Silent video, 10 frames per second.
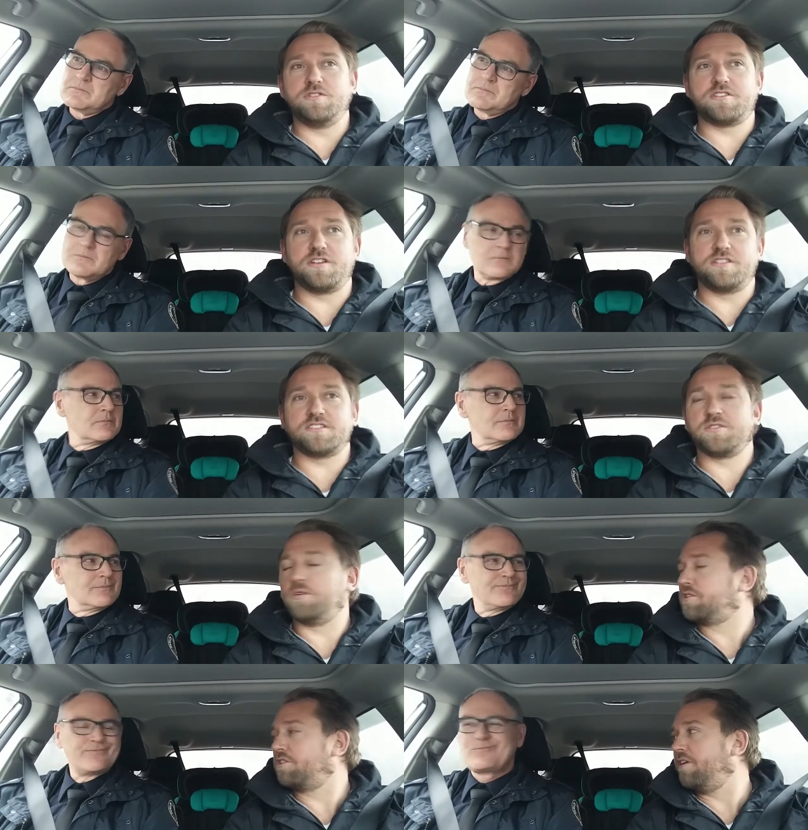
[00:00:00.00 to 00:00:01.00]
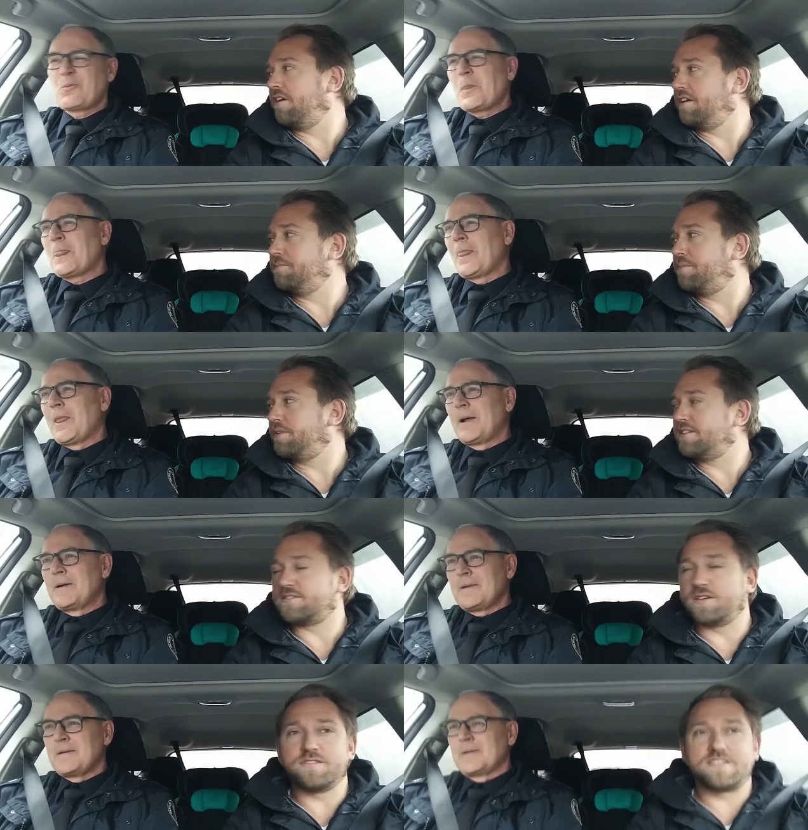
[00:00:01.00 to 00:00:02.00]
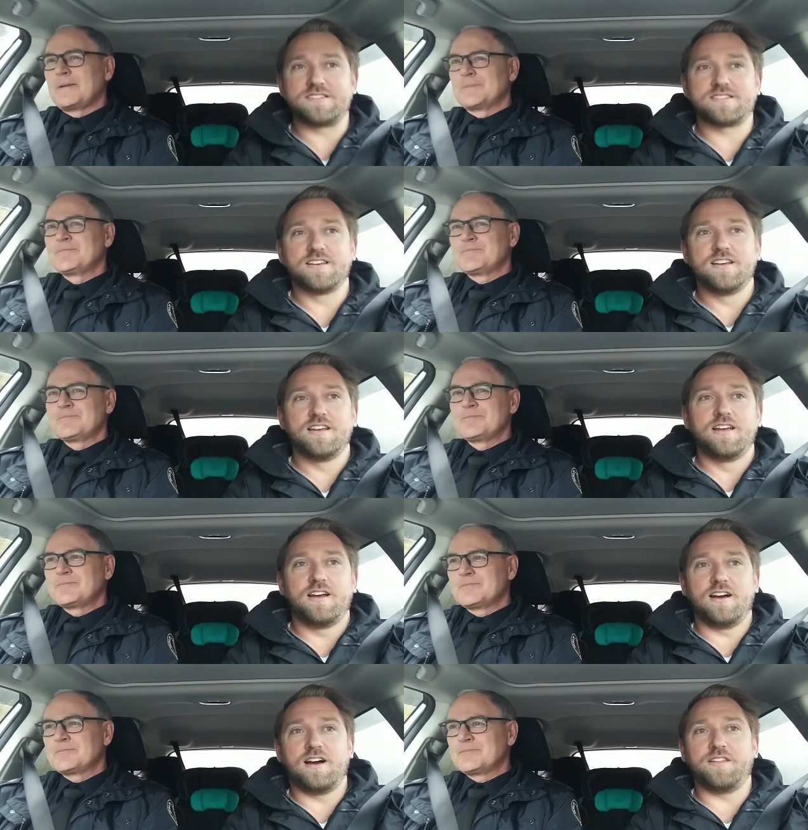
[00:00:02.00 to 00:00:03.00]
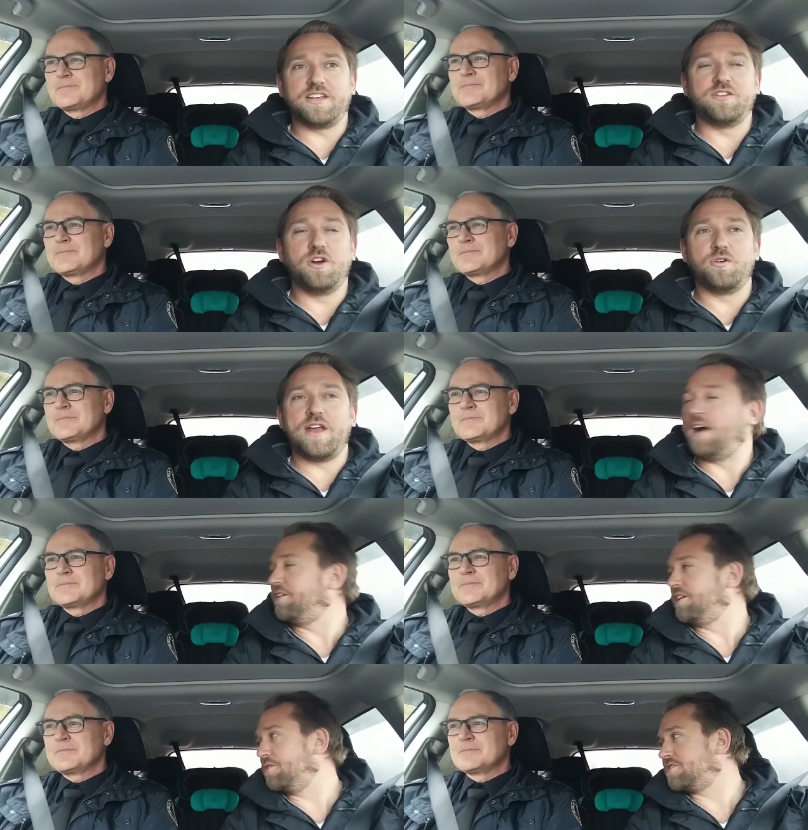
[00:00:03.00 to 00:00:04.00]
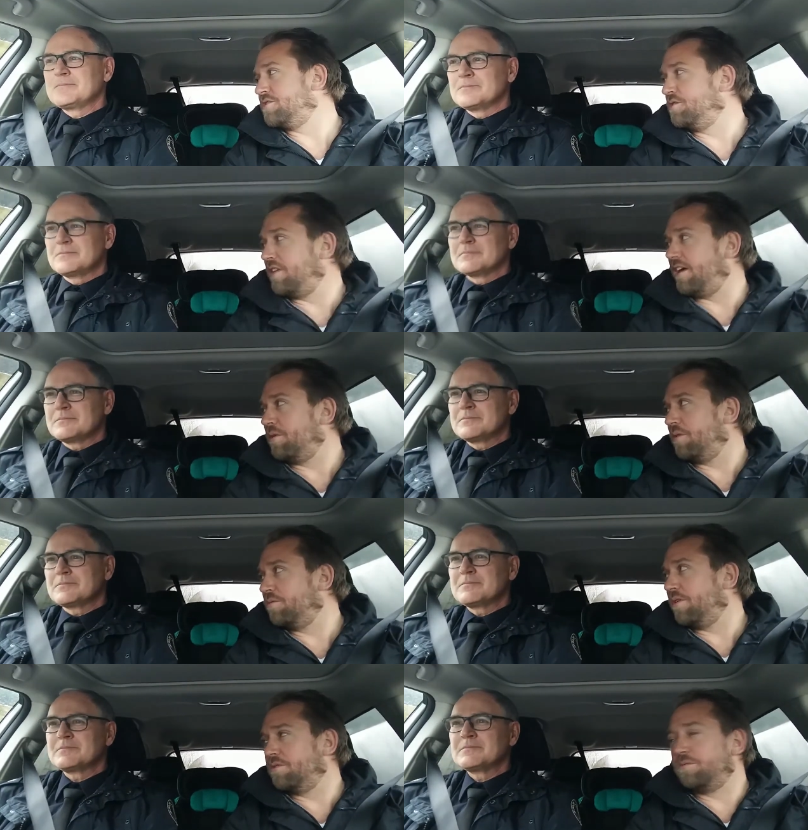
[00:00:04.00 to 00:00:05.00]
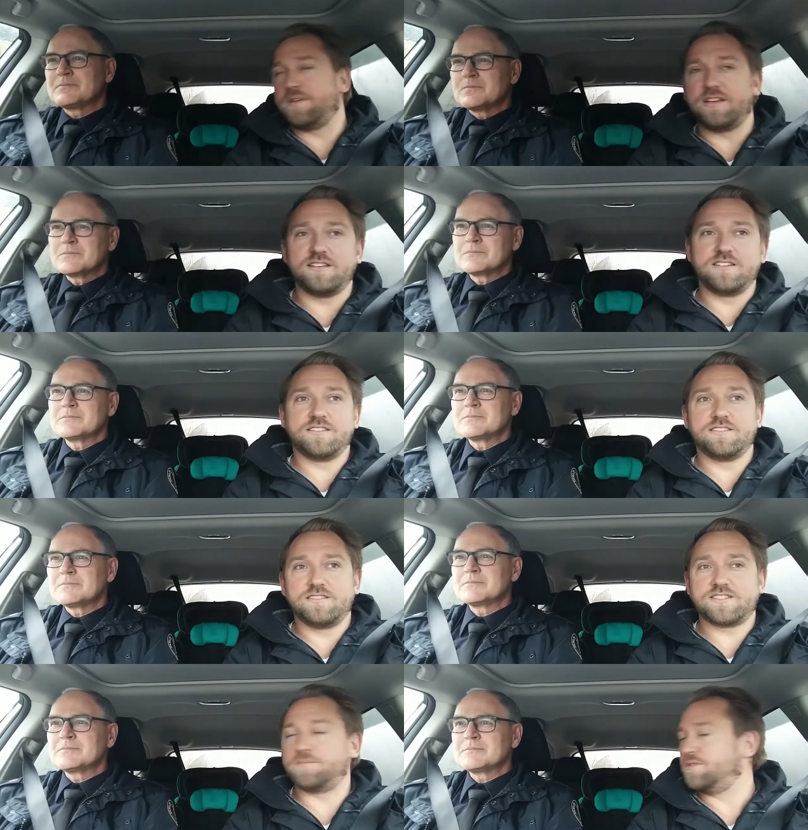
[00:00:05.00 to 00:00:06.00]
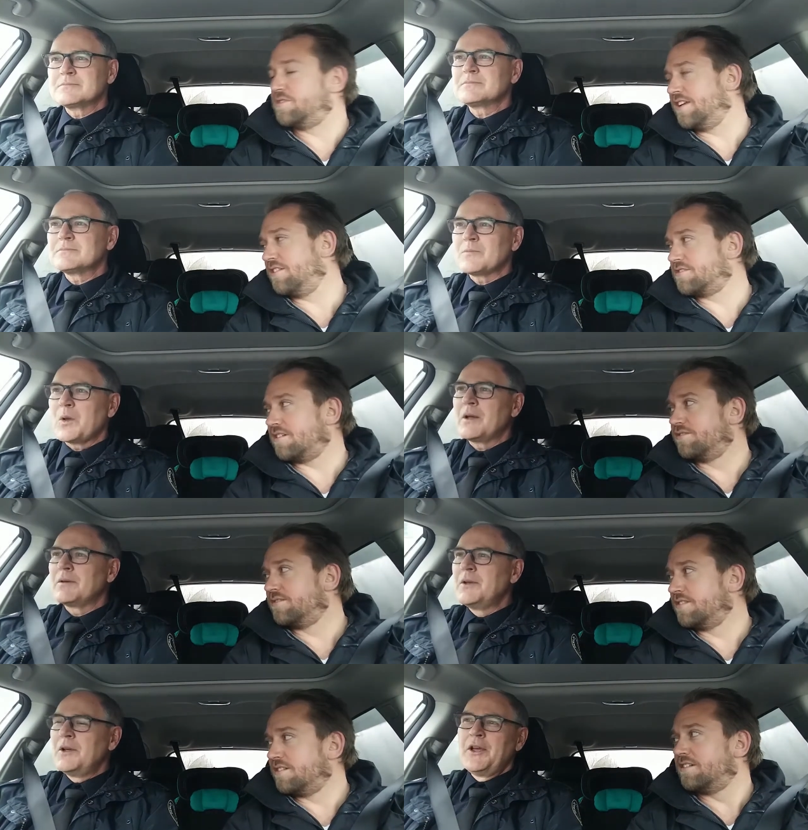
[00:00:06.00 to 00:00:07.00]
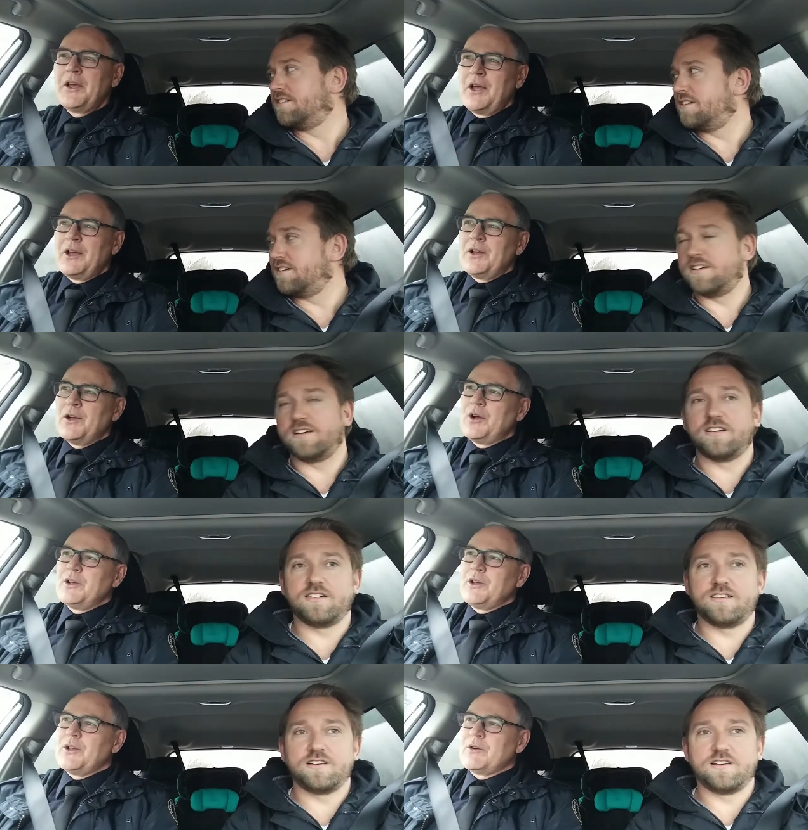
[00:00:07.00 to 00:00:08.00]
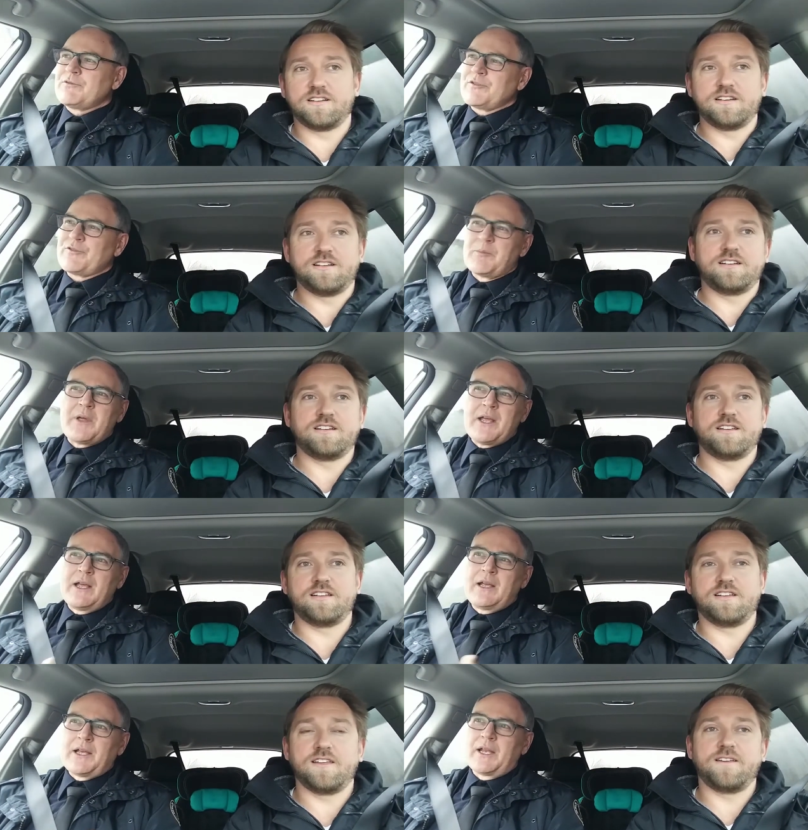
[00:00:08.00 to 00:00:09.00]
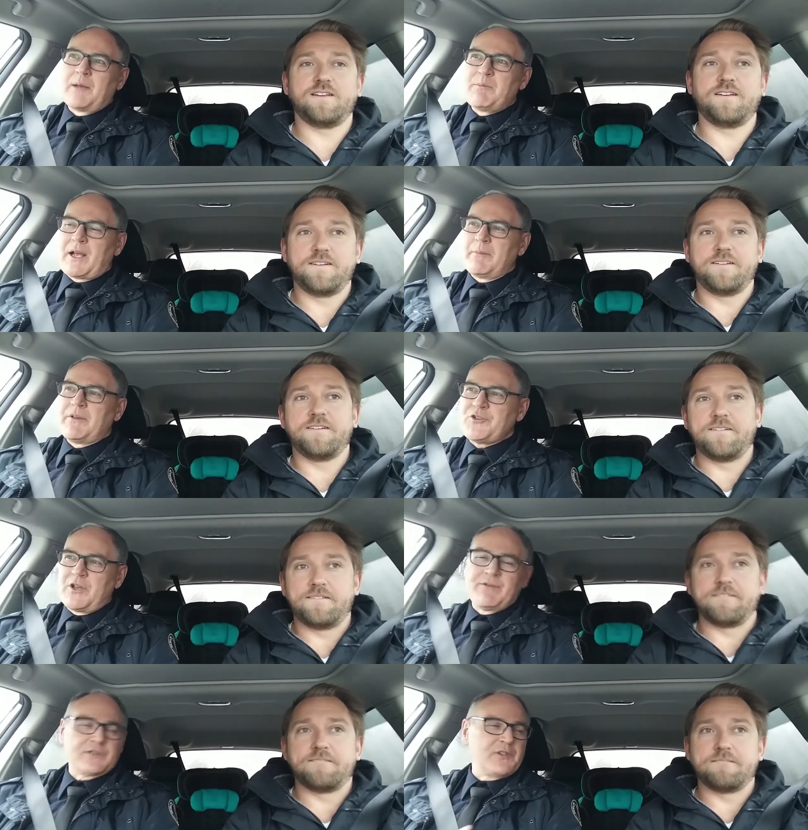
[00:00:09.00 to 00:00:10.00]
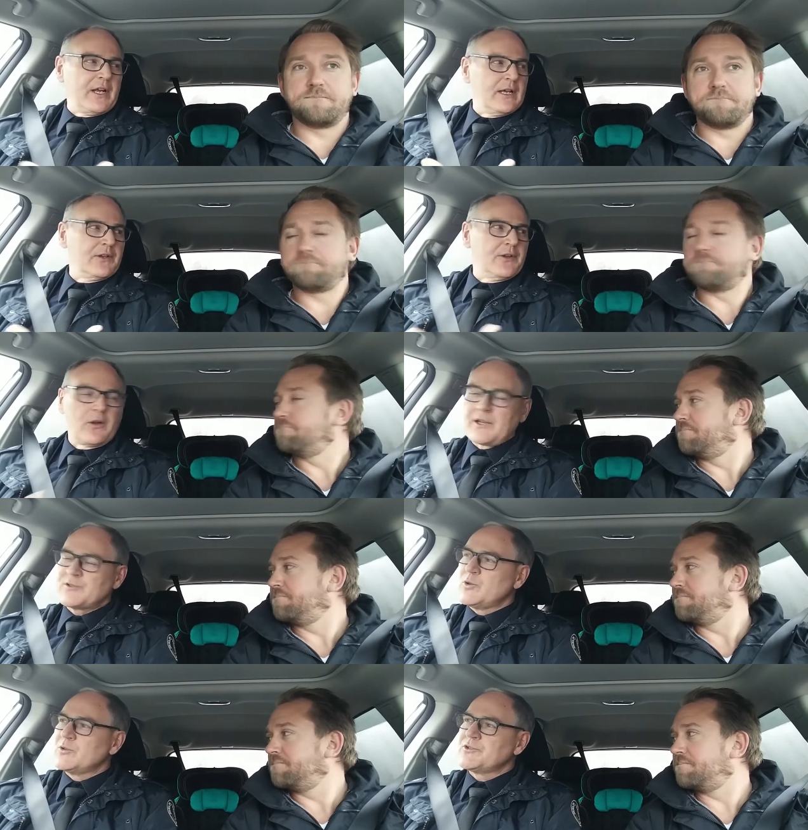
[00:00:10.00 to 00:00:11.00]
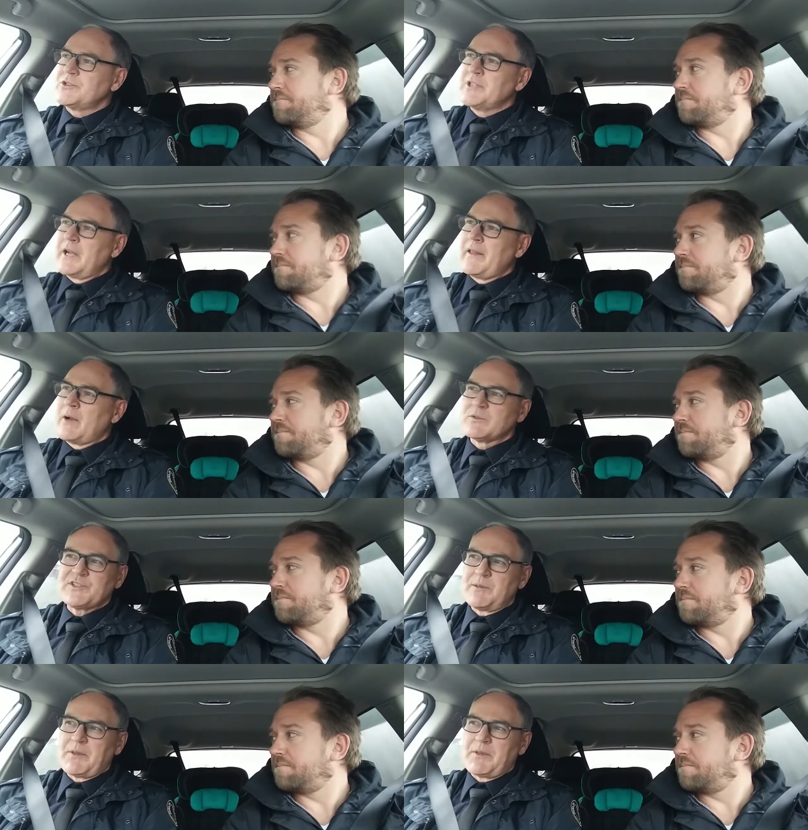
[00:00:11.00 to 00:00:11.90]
Speaker 1: when you started this whole career in police services, uh, that you know now that you wish you knew then? What, what would be
Speaker 2: something you'd say to yourself? You know, for, for me, in, in becoming chief, and I said I, in a lot of soul searching on that, it was